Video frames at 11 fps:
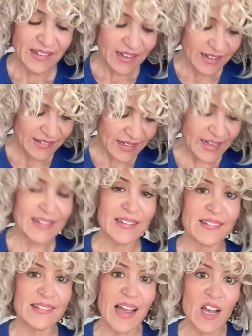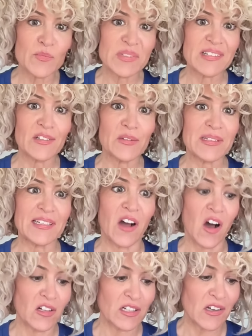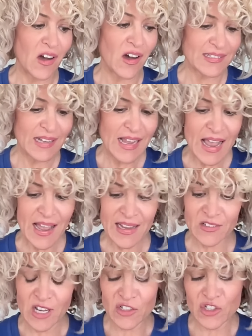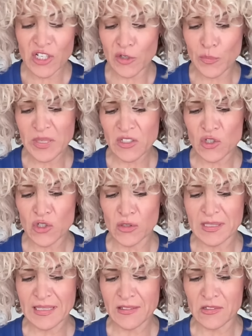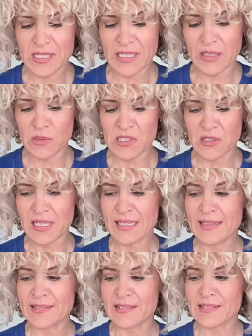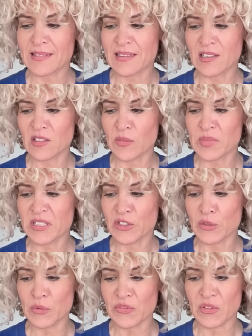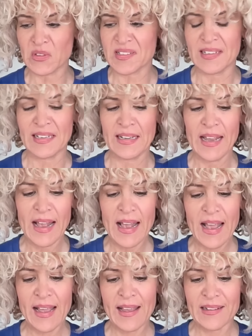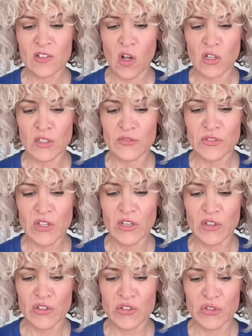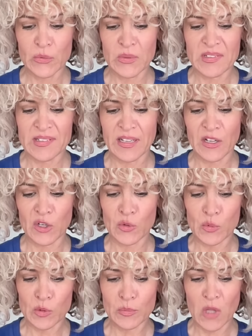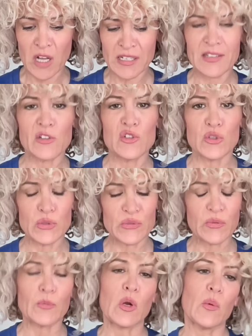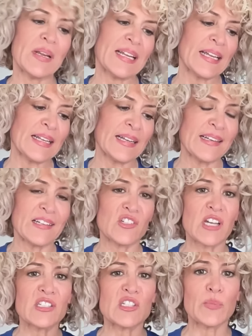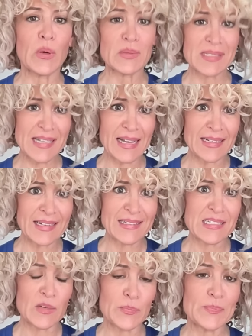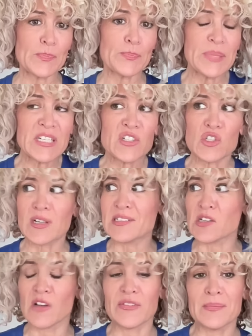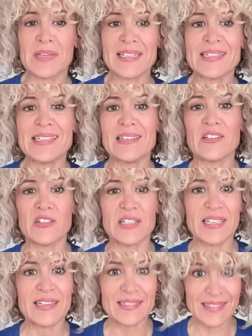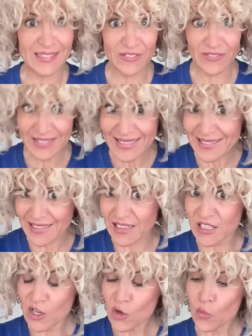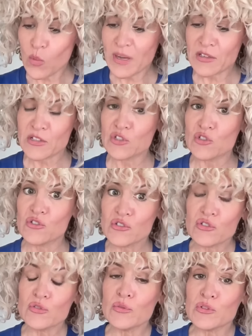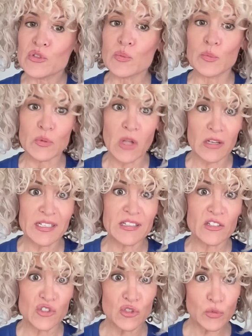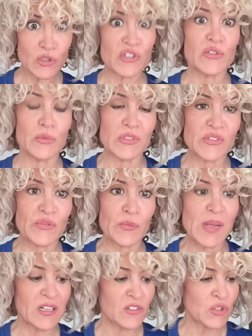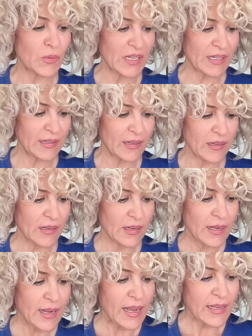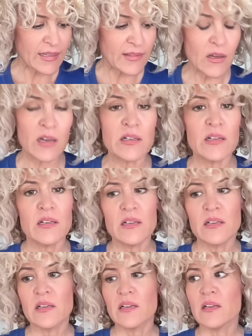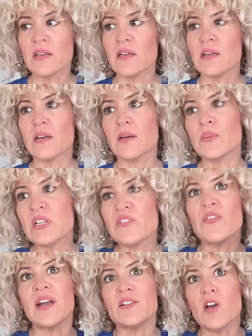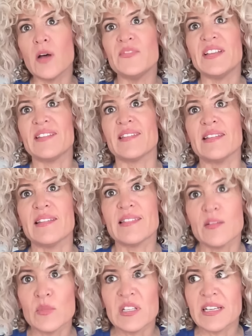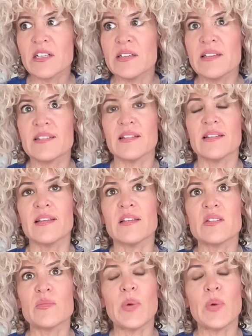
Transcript: And that is absolutely a Holocaust. I, I shared a picture the other day. I was looking at Columbia University and all of the students there who are blocking the Jews from going in. And I juxtaposed that against a picture I saw from nineteen thirty-eight in Vienna, where the students were blocking the Jewish students from entering. And I thought, I'm going to find obviously the similarities in this.